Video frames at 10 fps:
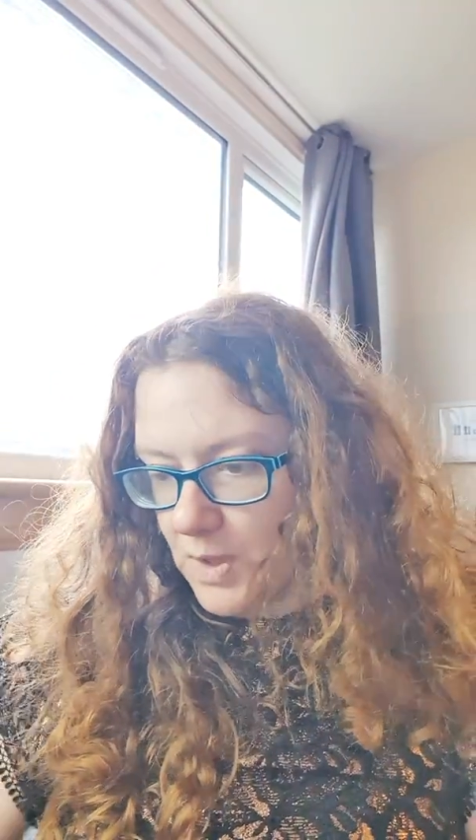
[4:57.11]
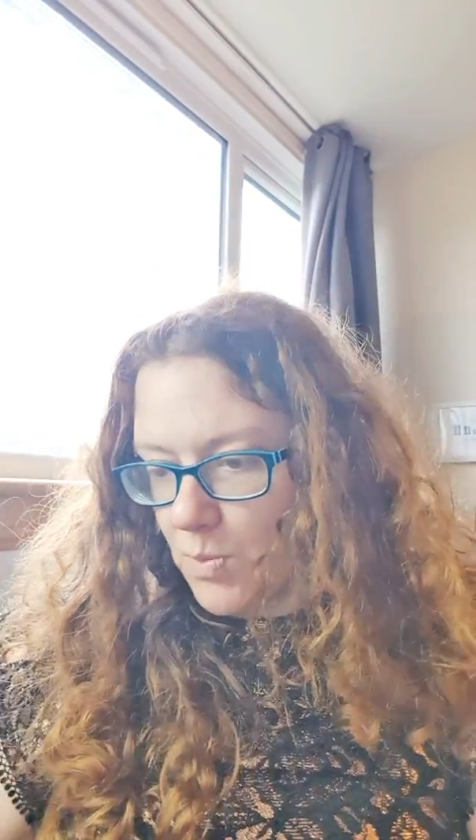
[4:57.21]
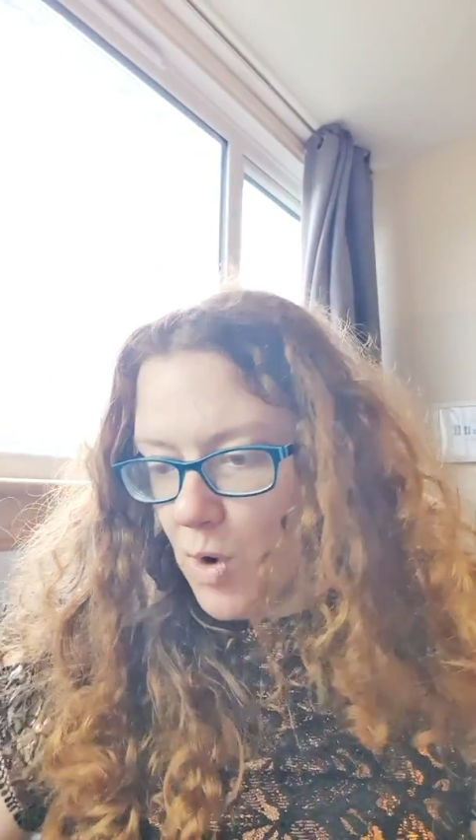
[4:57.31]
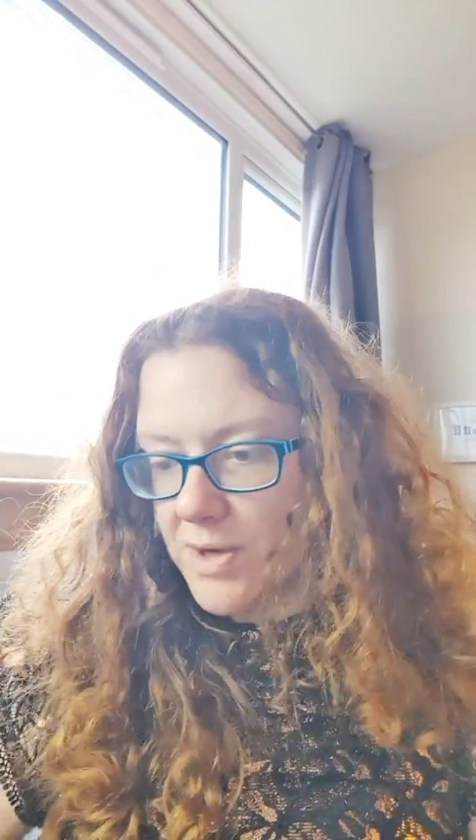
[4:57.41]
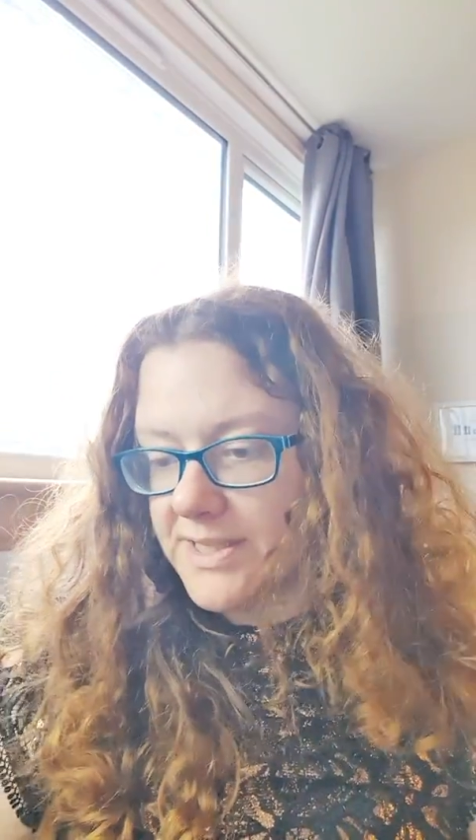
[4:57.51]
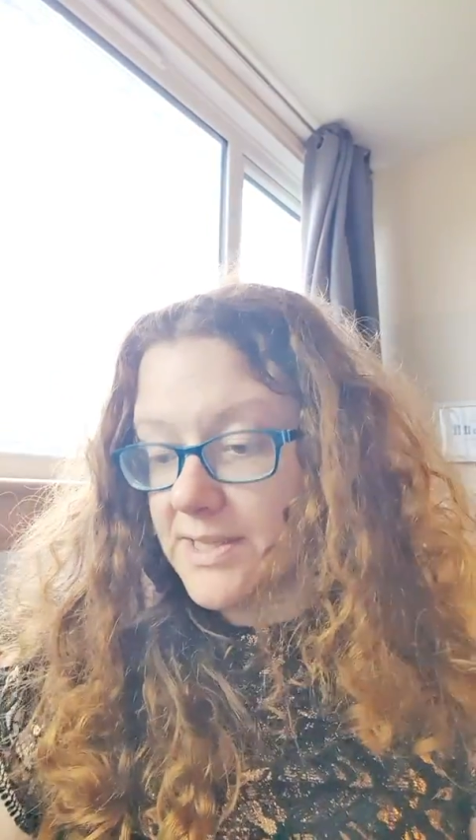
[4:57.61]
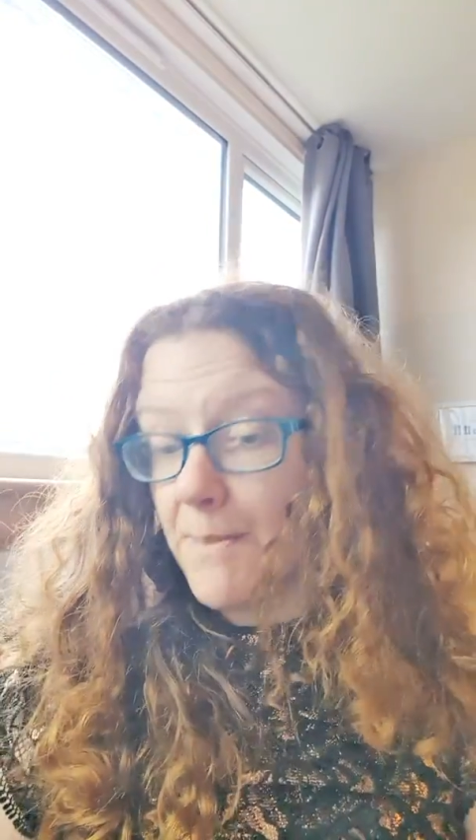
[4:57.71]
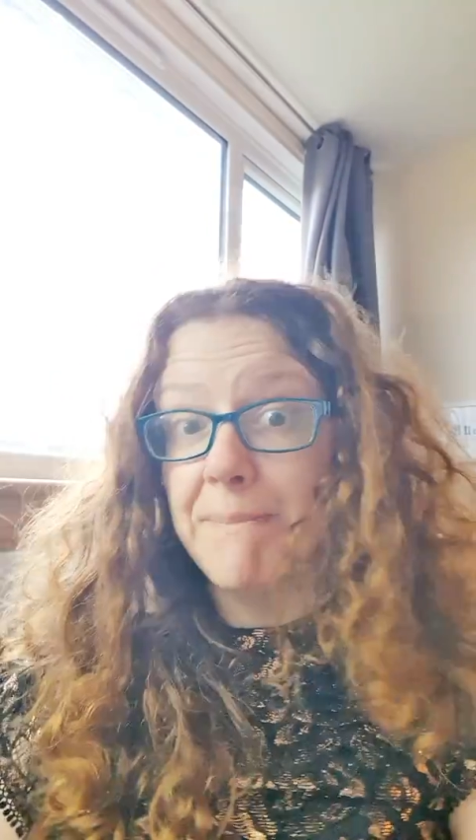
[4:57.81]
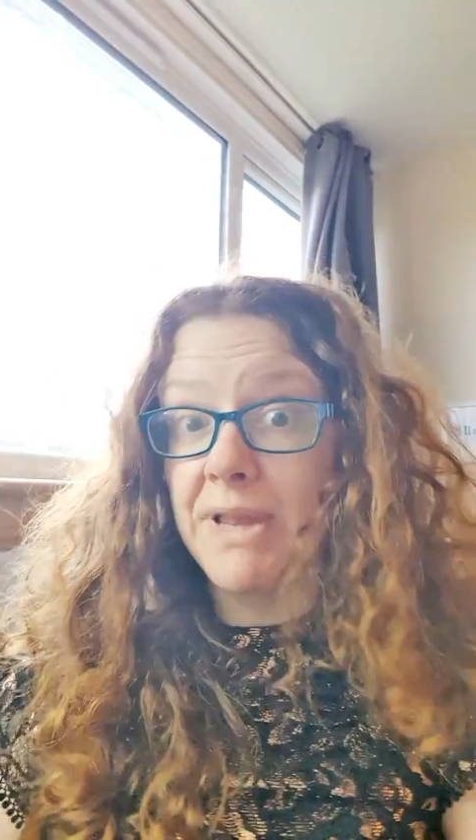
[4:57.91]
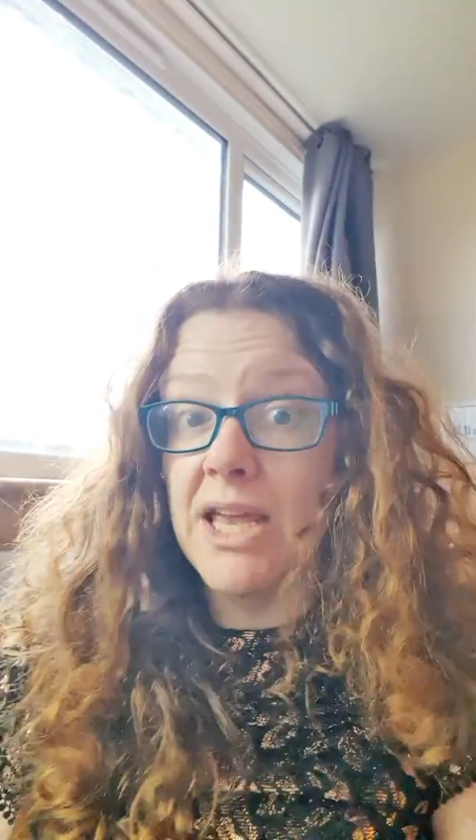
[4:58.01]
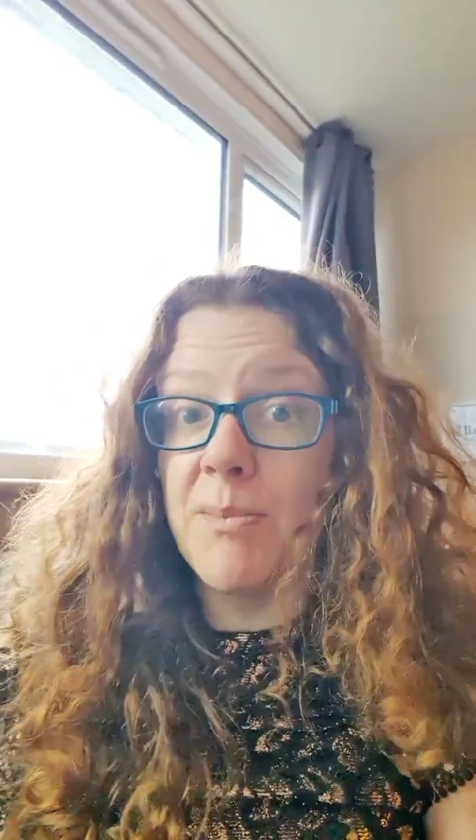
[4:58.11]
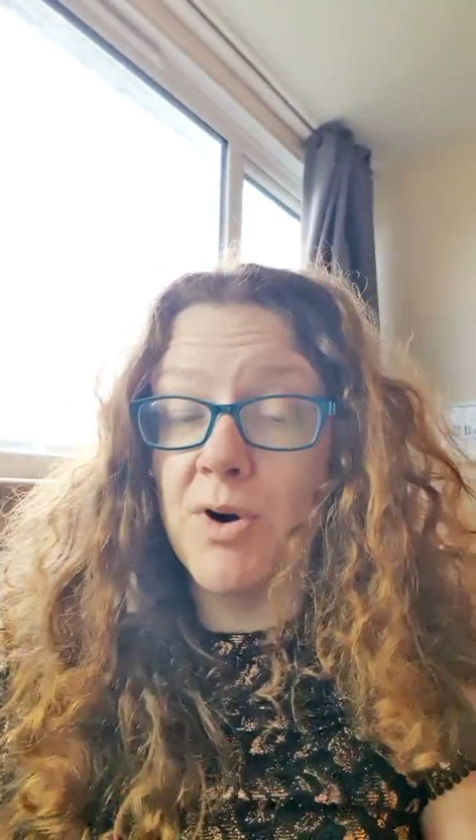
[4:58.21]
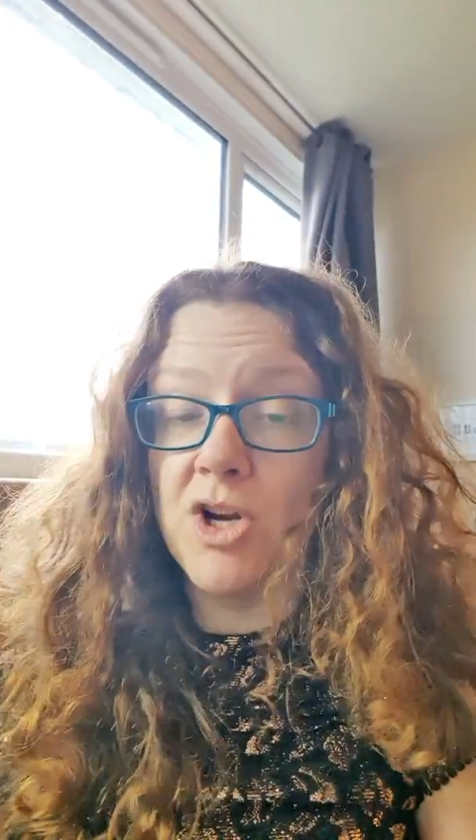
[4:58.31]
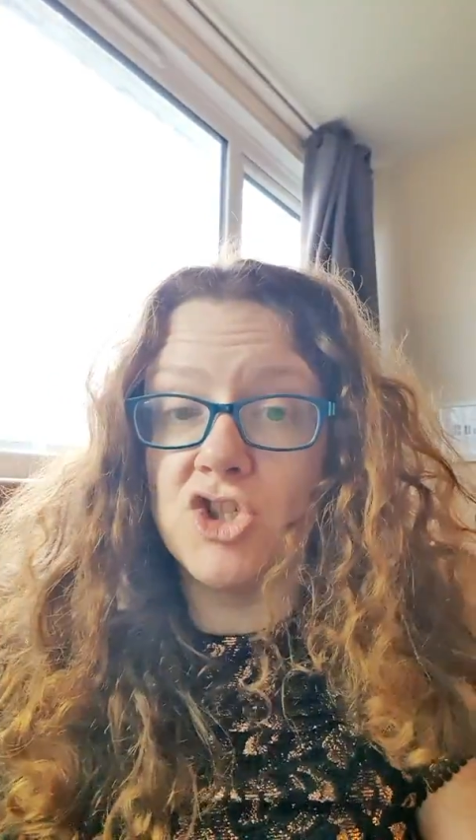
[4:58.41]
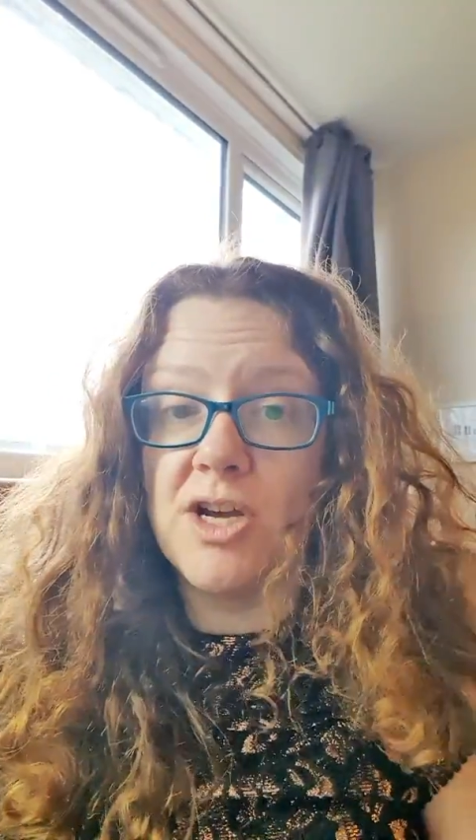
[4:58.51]
was some bling
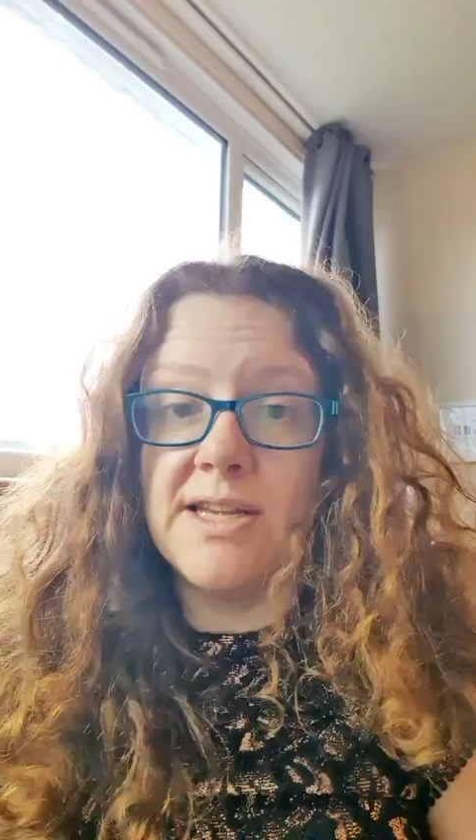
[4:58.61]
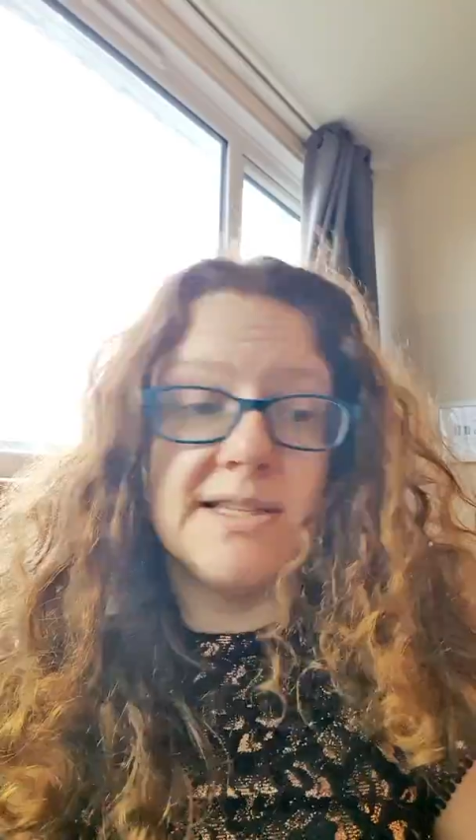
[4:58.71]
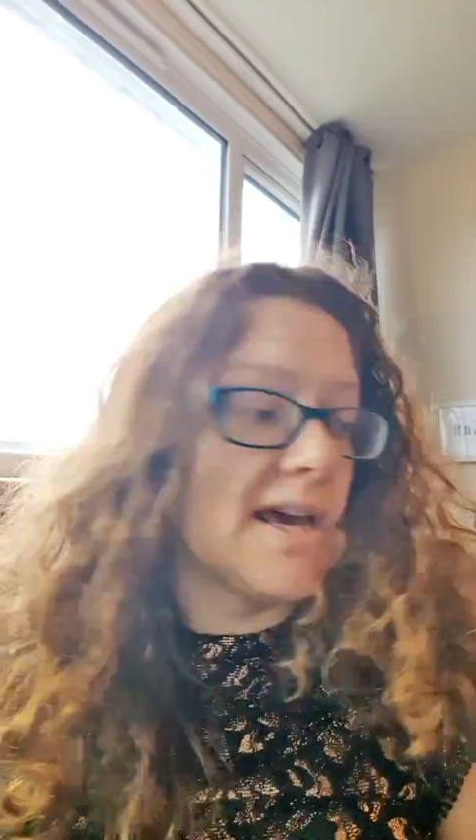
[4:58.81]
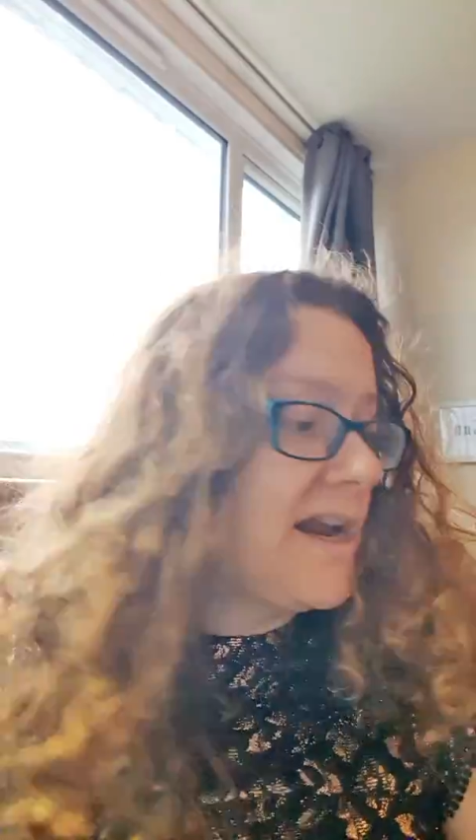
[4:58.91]
brushes, and